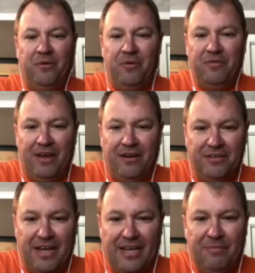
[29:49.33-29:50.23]
we've got our
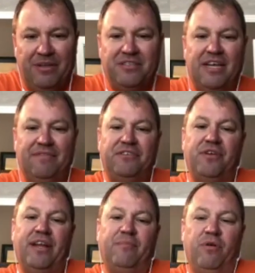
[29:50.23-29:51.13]
documented safety
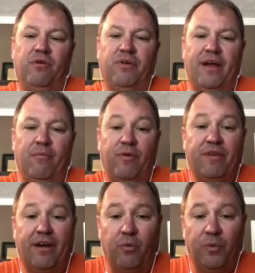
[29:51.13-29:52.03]
training program, we've
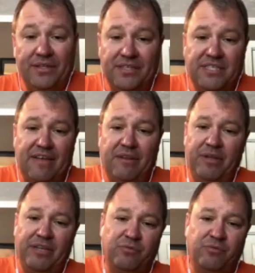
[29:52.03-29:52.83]
got our weekly safety meetings.